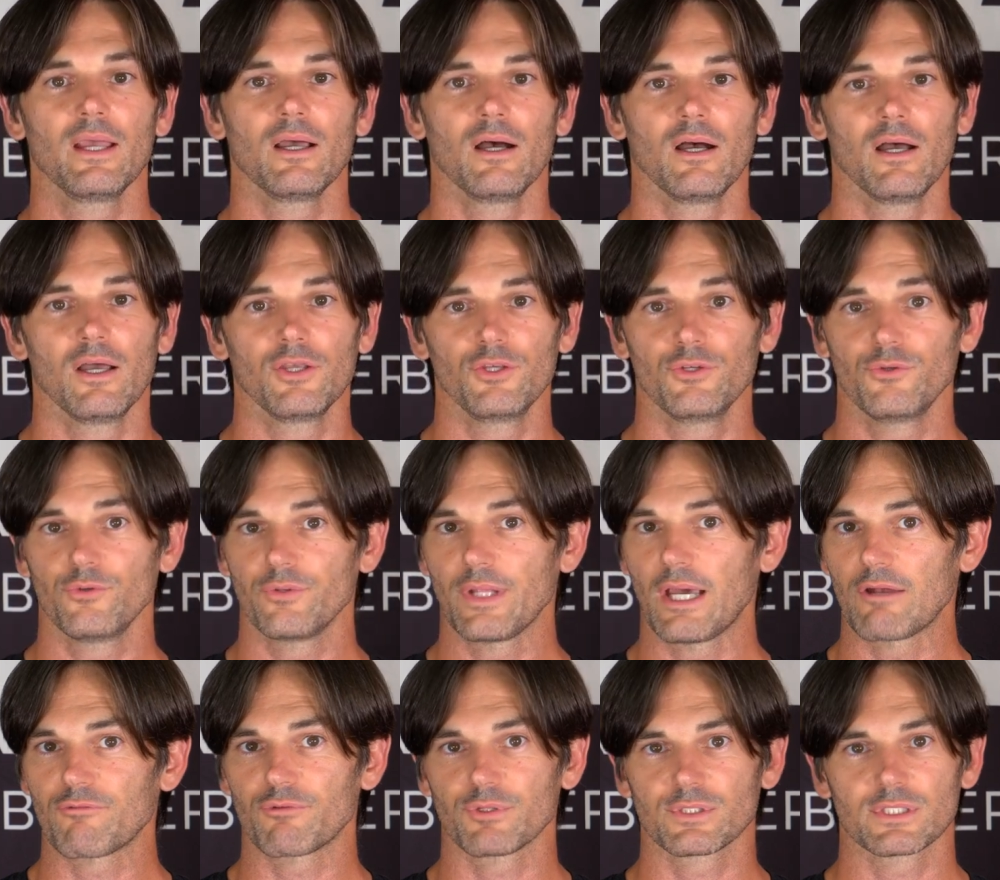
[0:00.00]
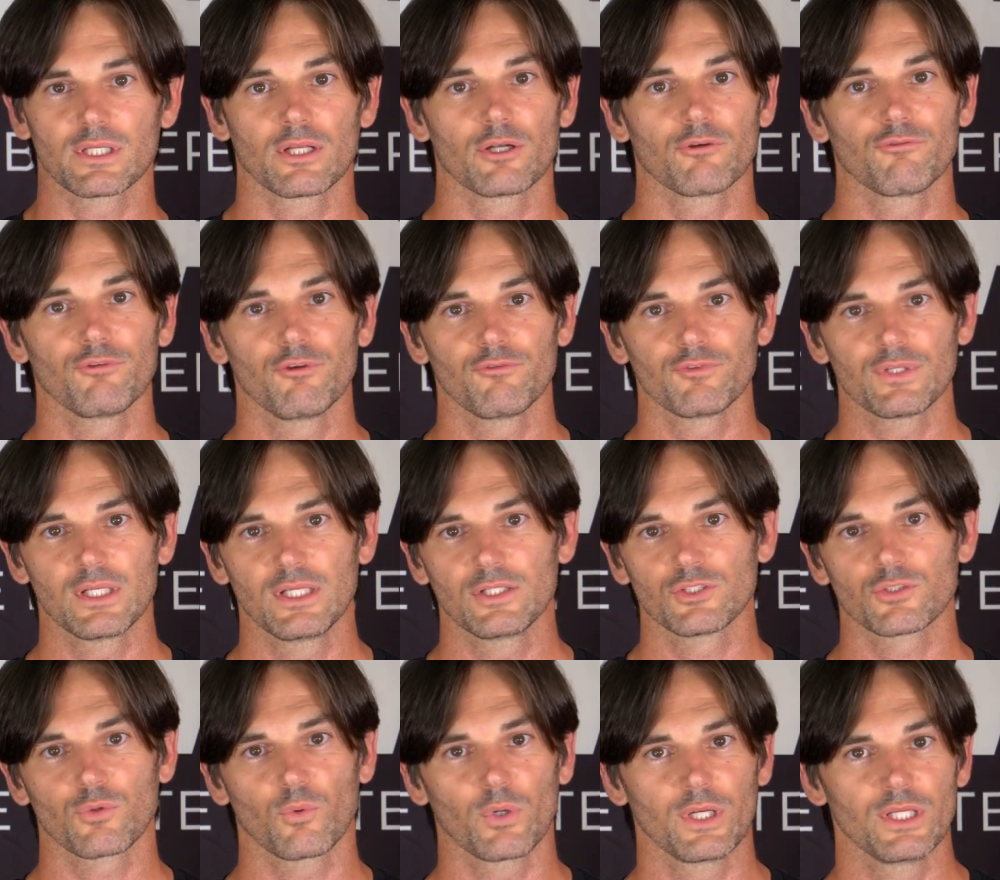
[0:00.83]
You do that for 10 or
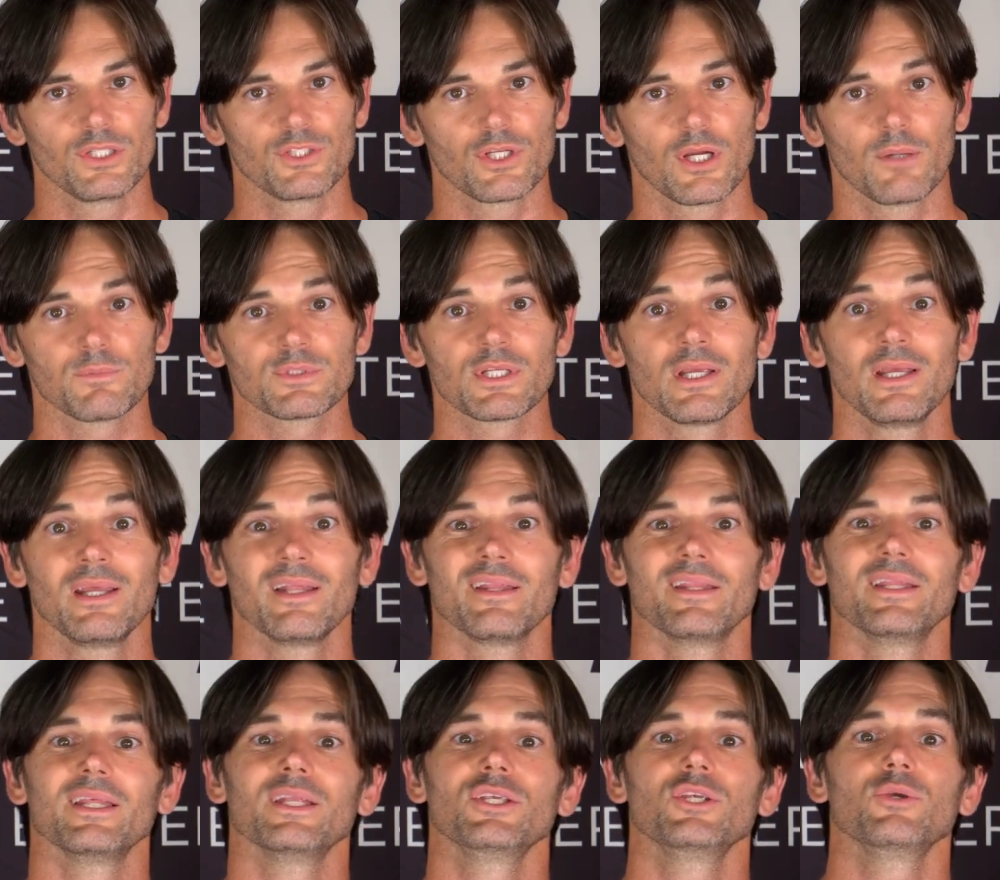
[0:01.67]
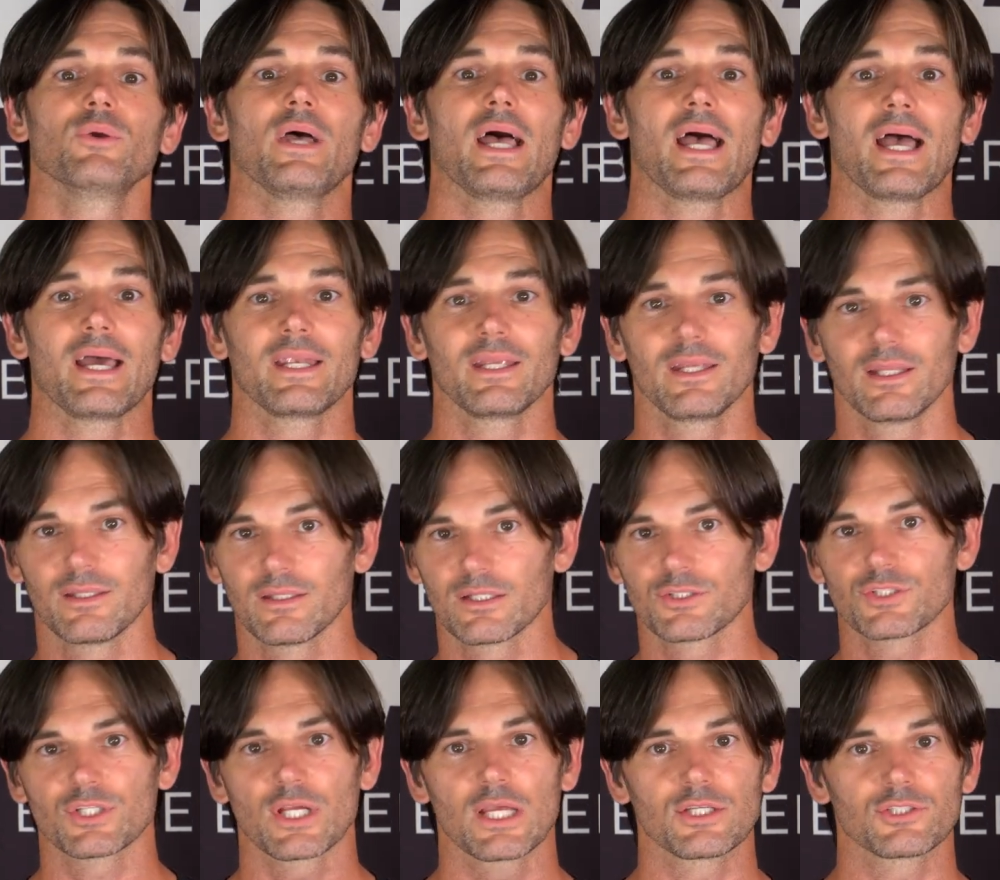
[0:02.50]
15, 20 jumps. Then you add in
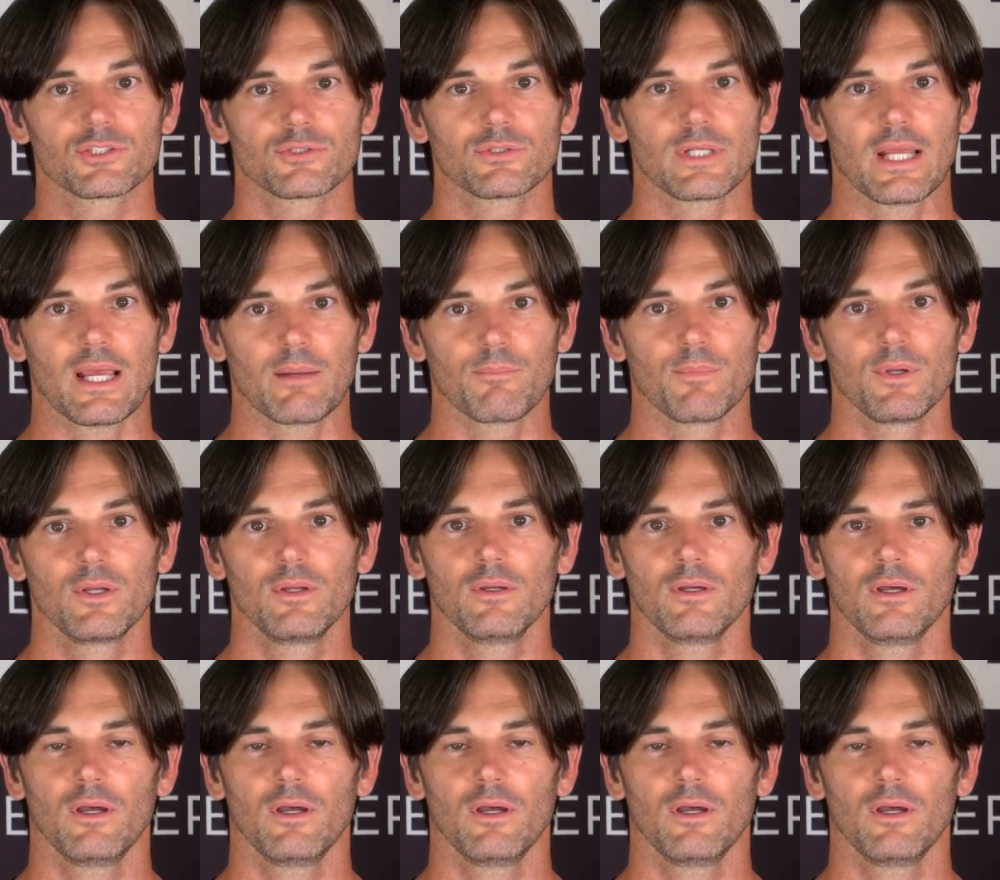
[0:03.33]
the chest strap.